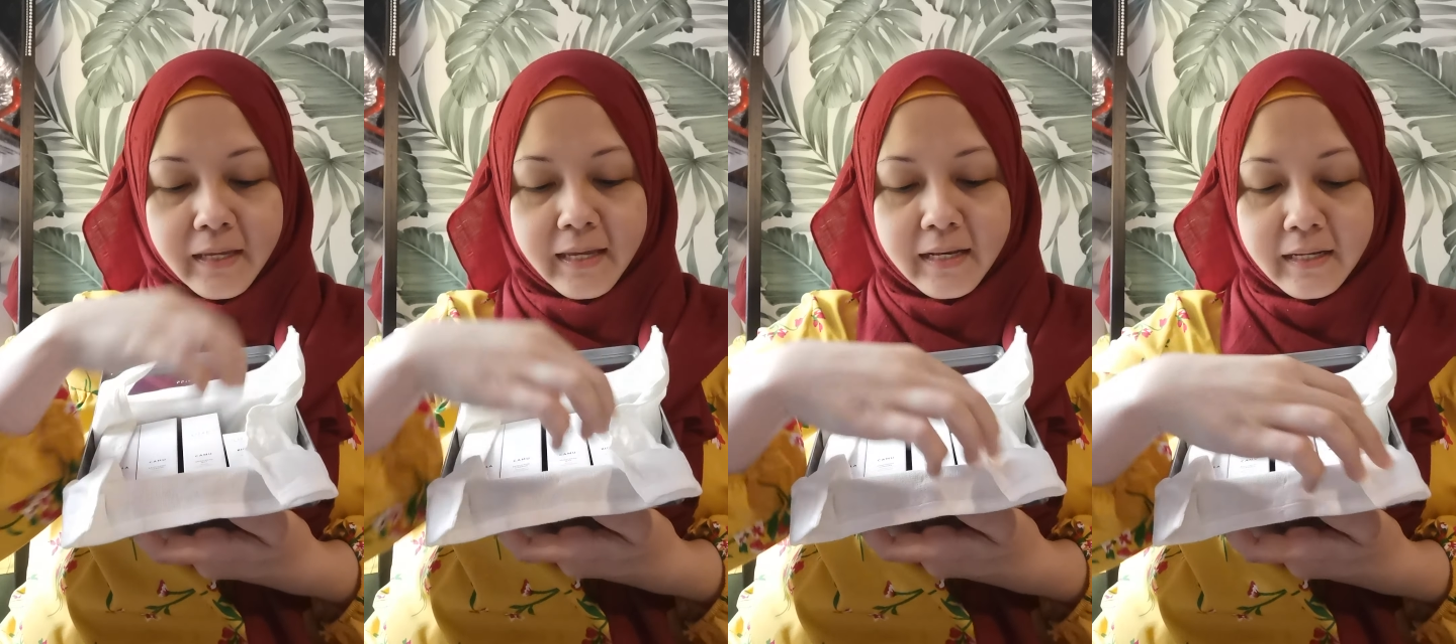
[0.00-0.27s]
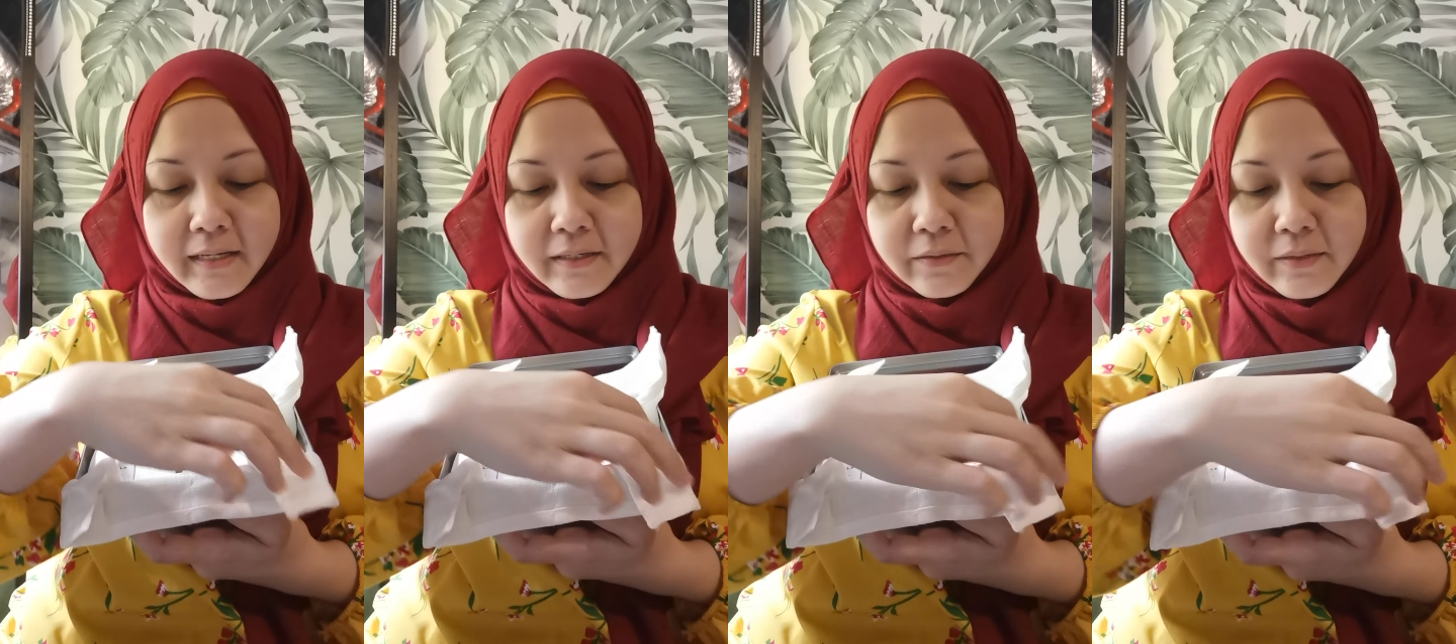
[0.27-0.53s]

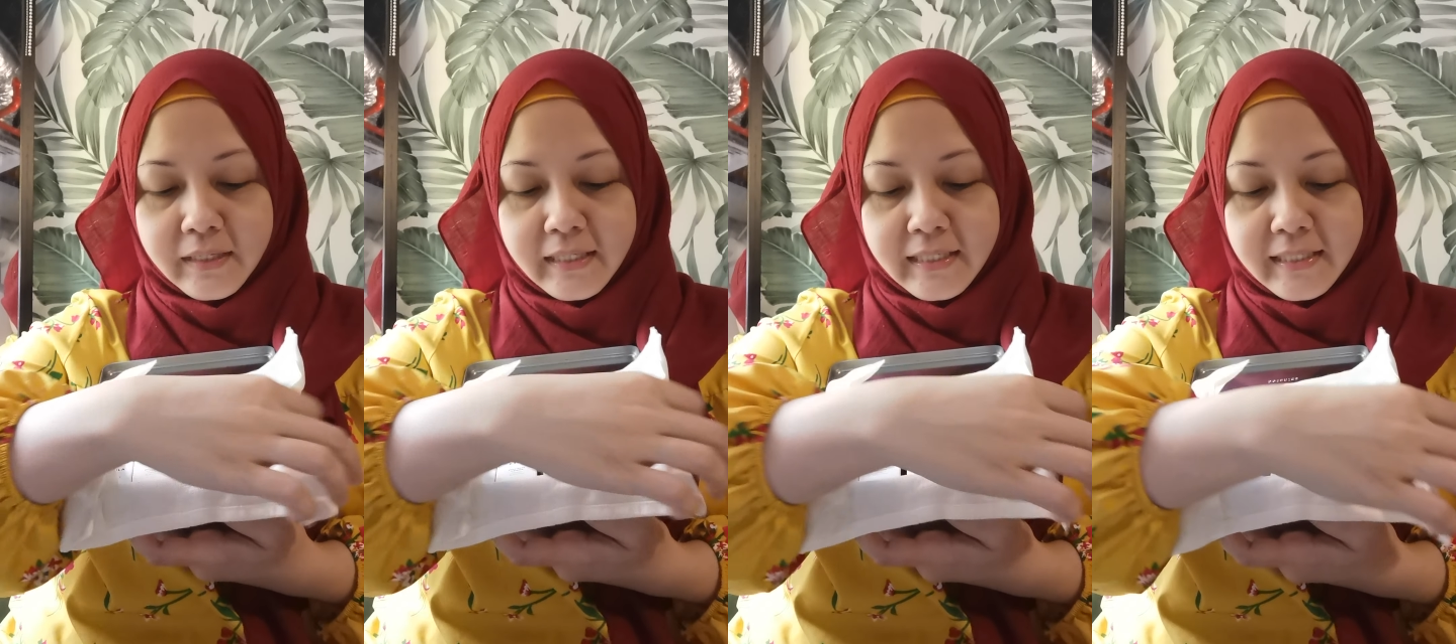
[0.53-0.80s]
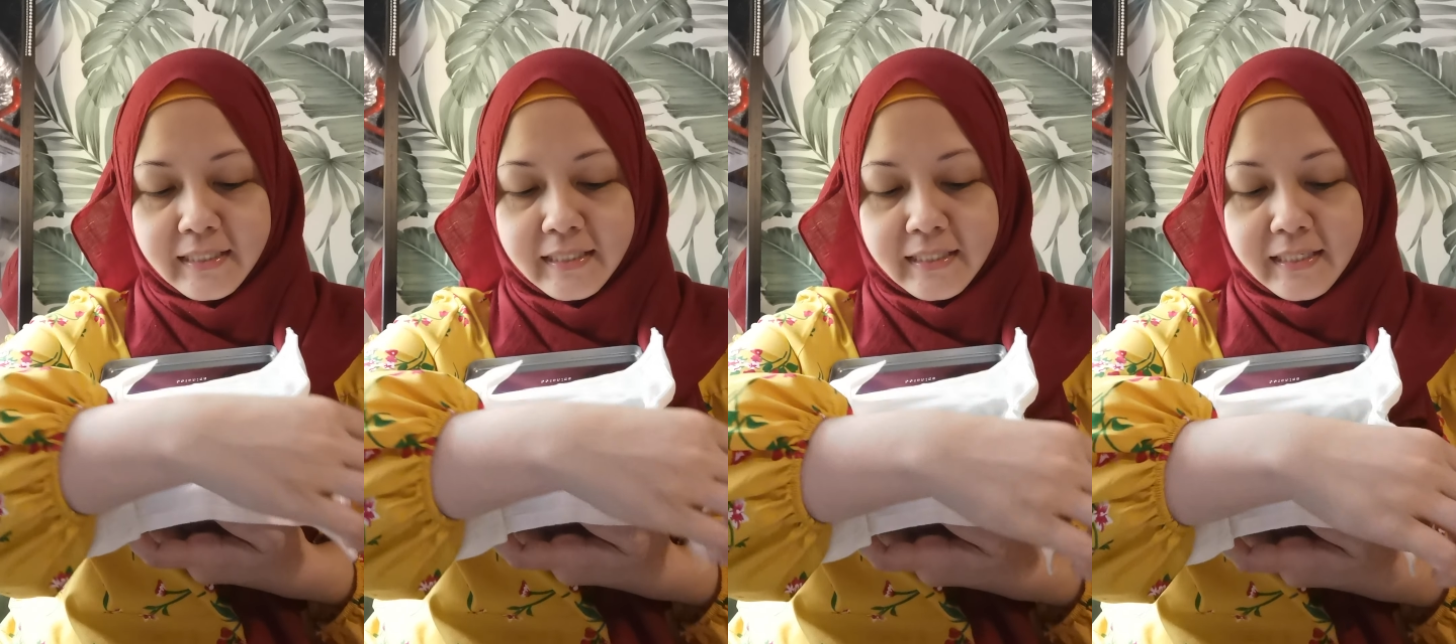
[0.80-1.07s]
and then you
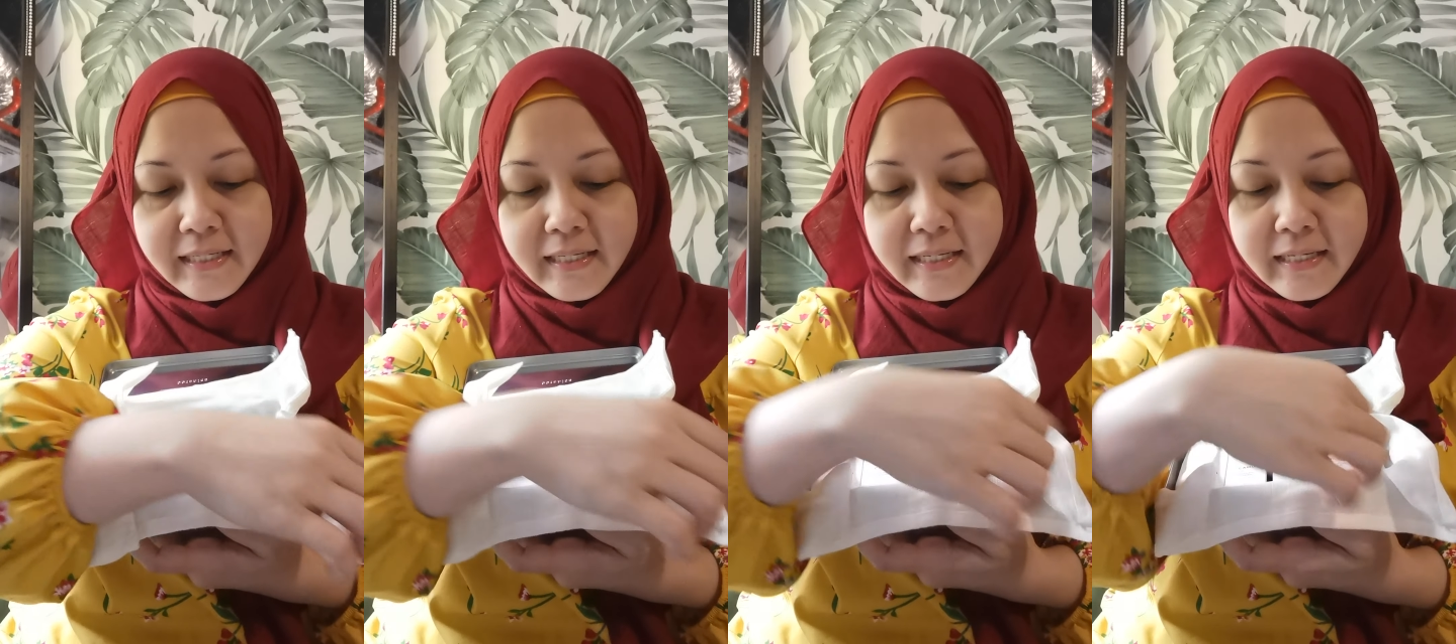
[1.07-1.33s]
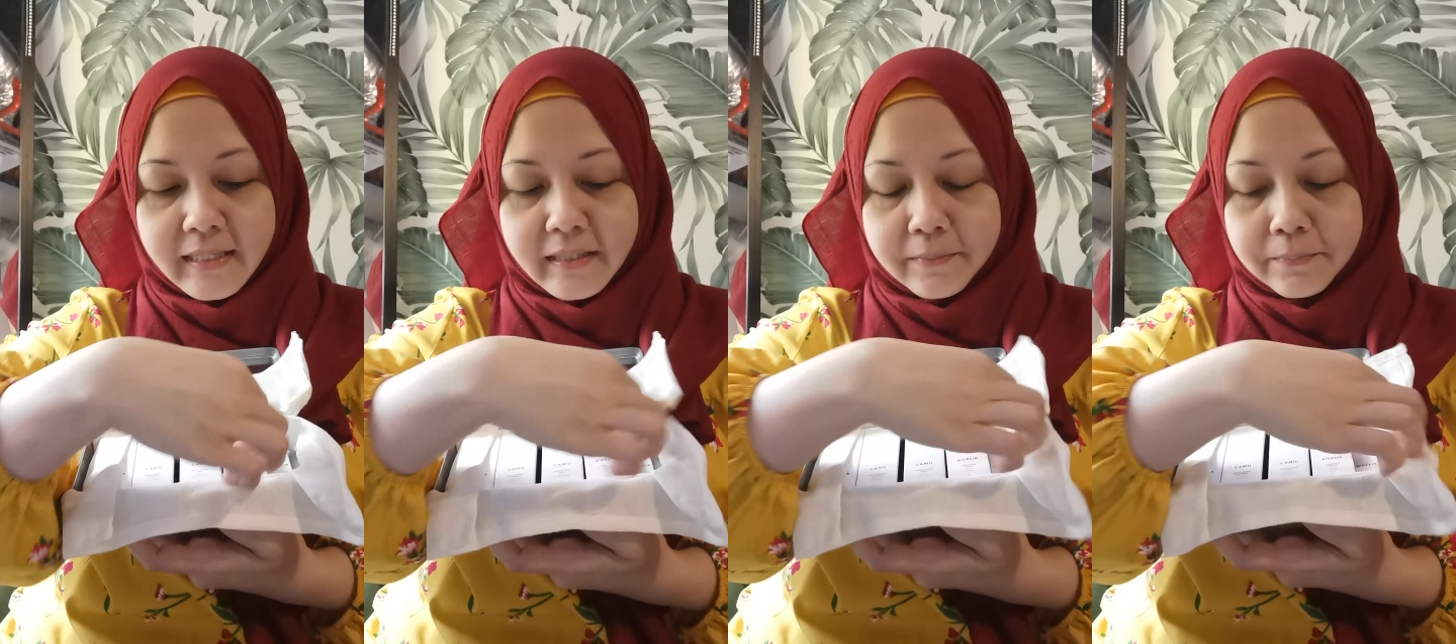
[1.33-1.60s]
can
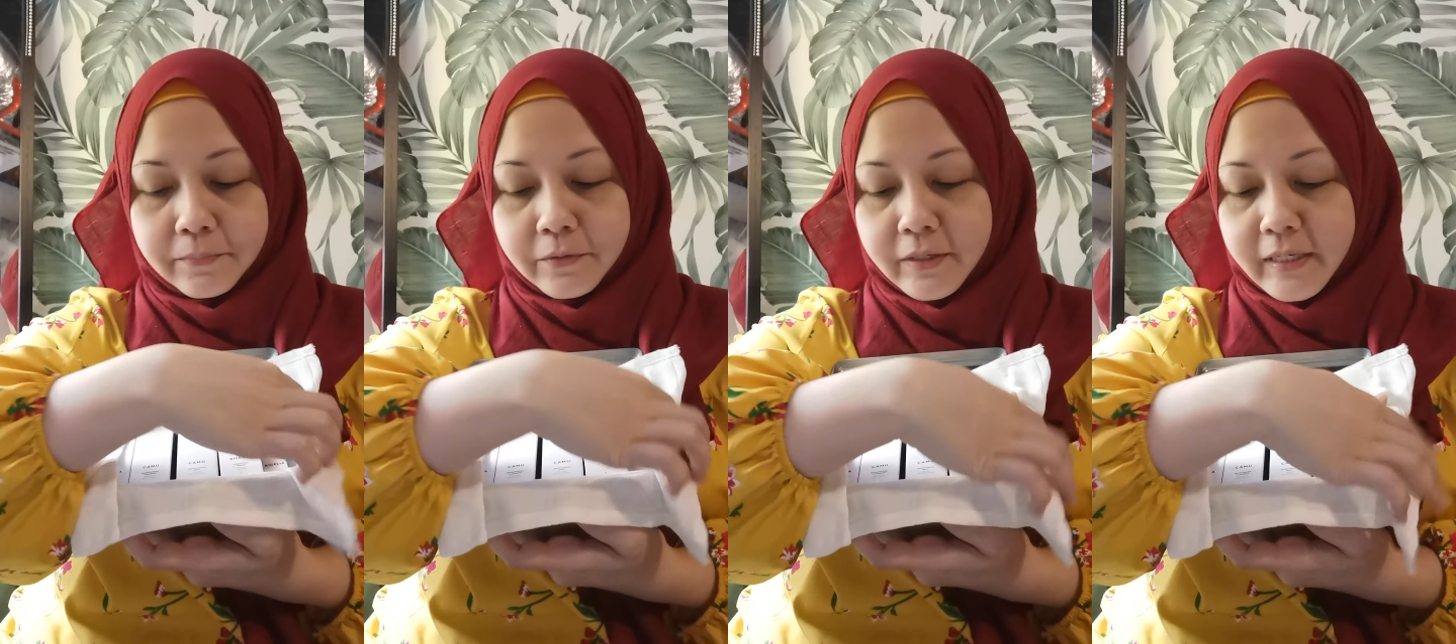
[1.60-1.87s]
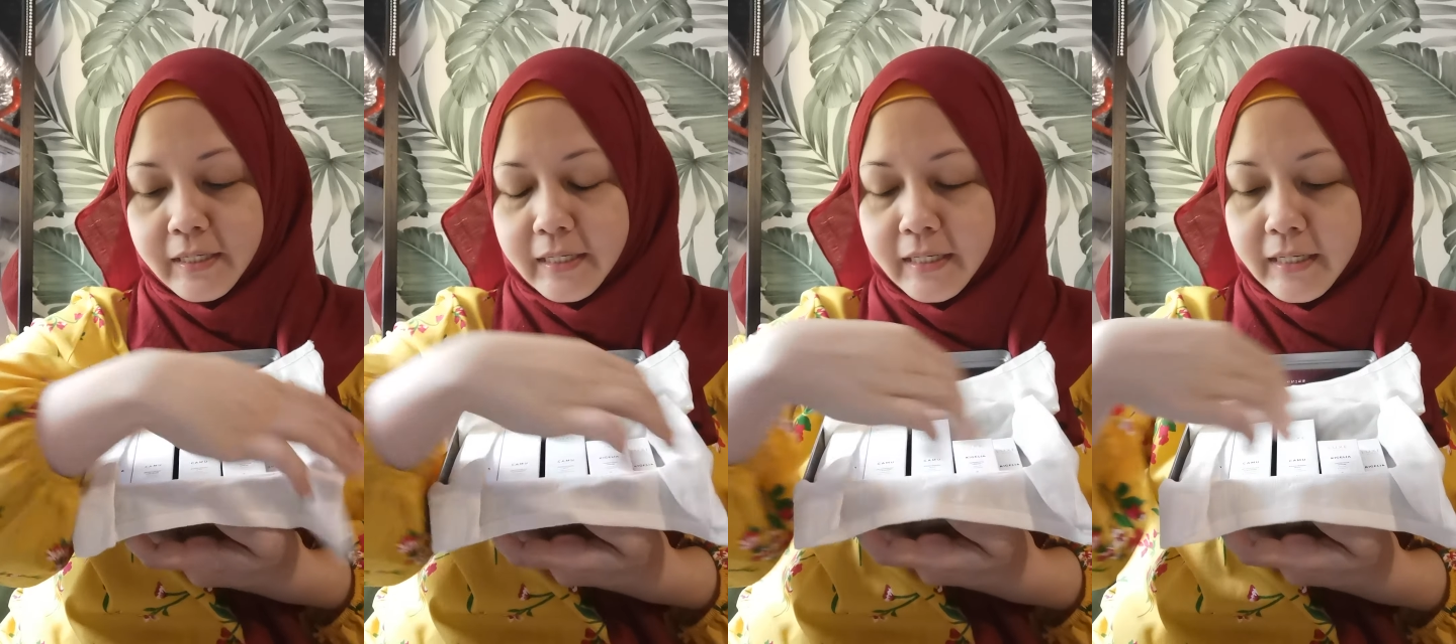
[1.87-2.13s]
see the
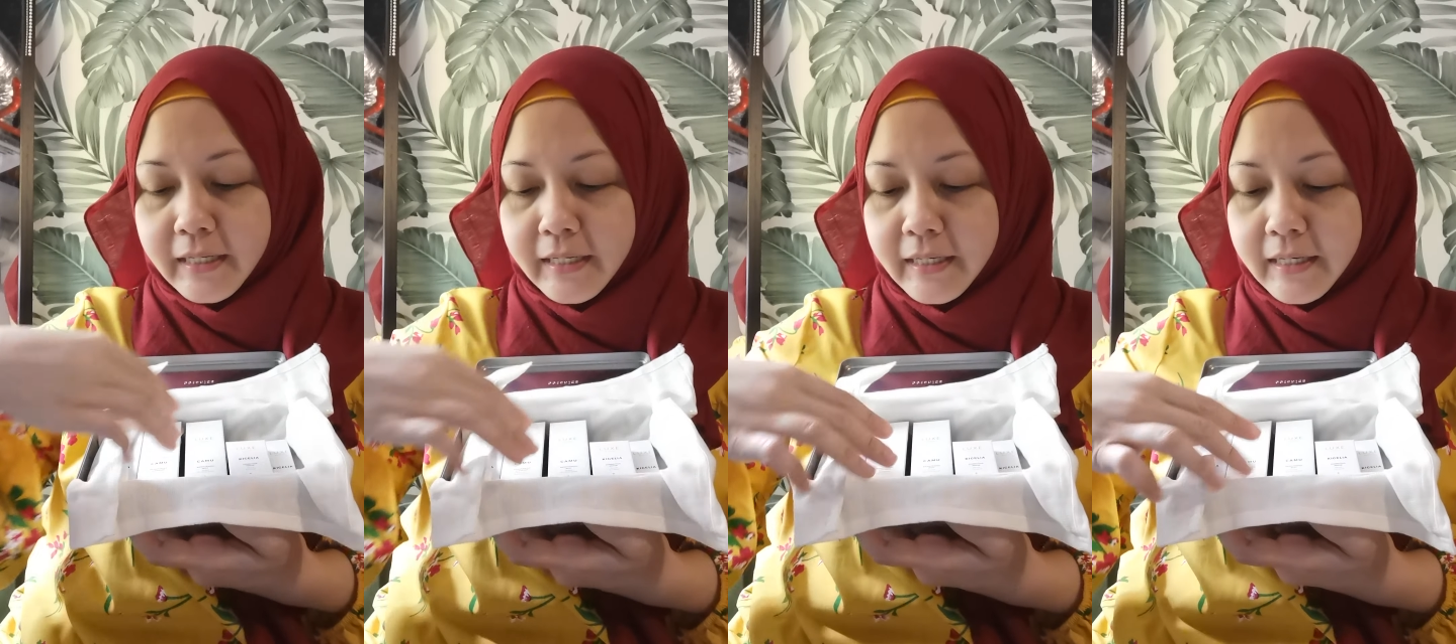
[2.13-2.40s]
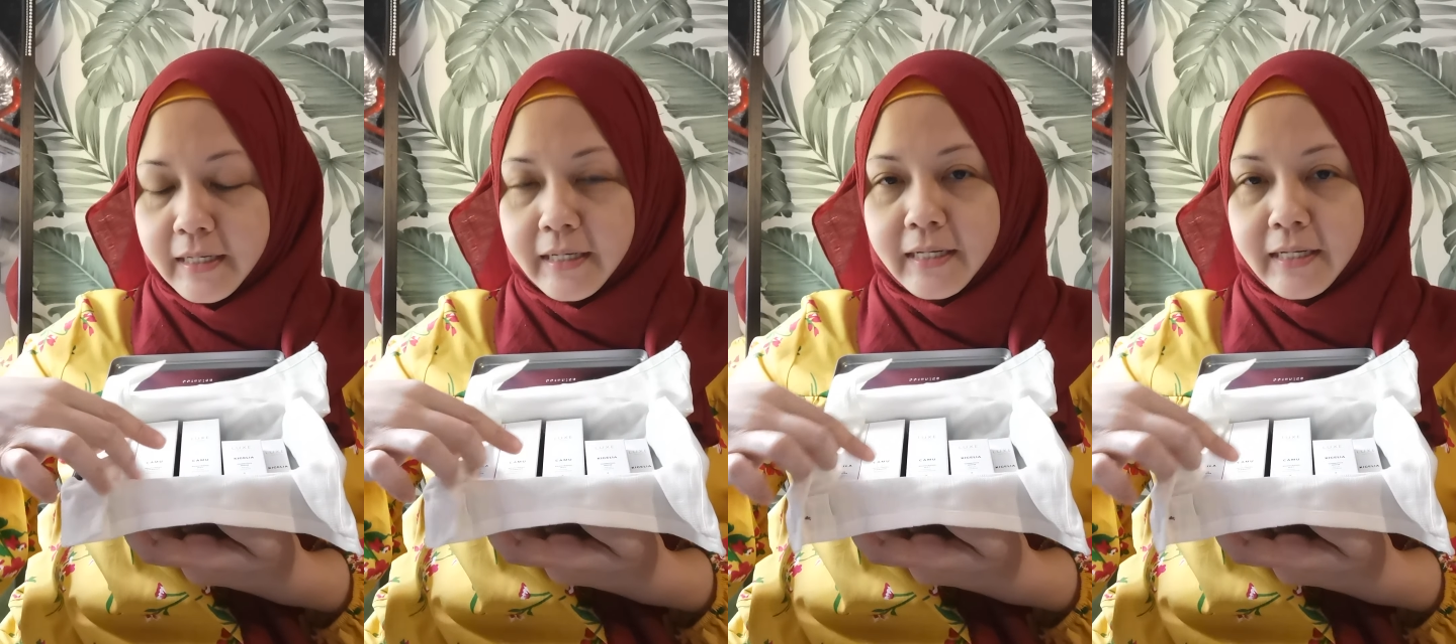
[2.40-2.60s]
pretty